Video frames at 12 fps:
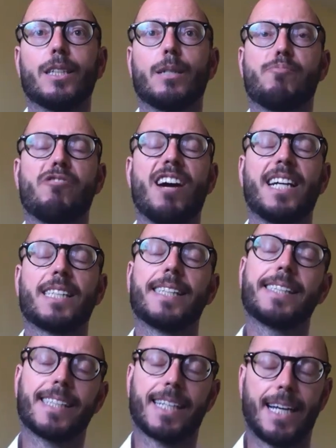to
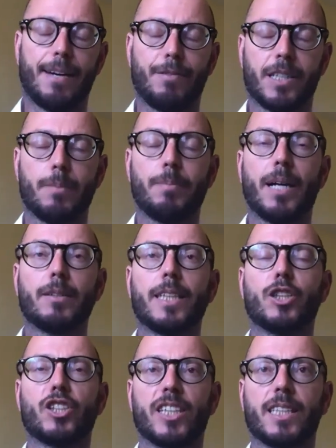practice together the
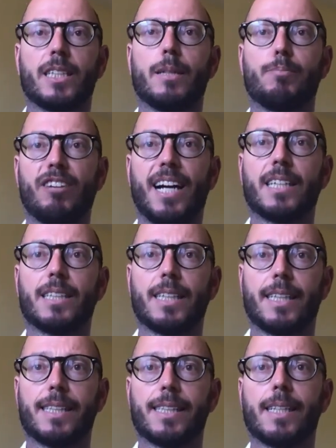bodhicitta
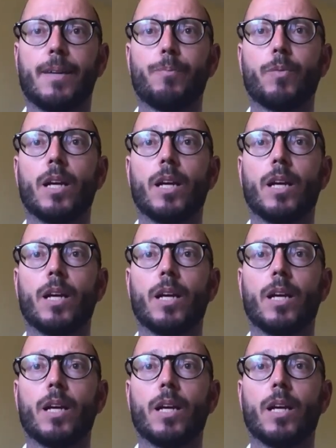practice,